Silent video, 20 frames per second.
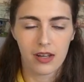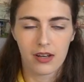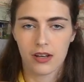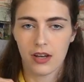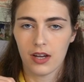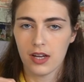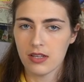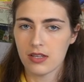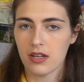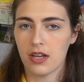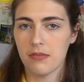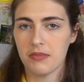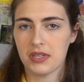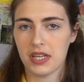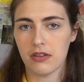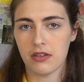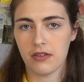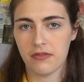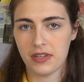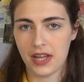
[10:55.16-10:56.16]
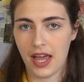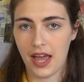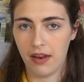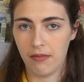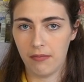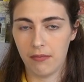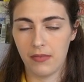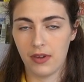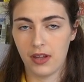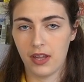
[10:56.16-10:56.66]
9 times out of
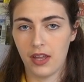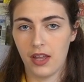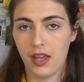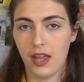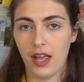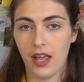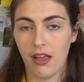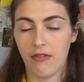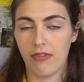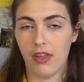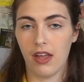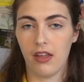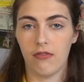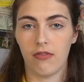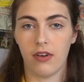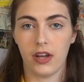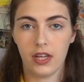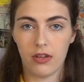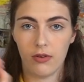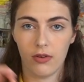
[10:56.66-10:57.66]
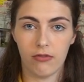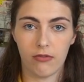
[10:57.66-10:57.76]
10, if they invite you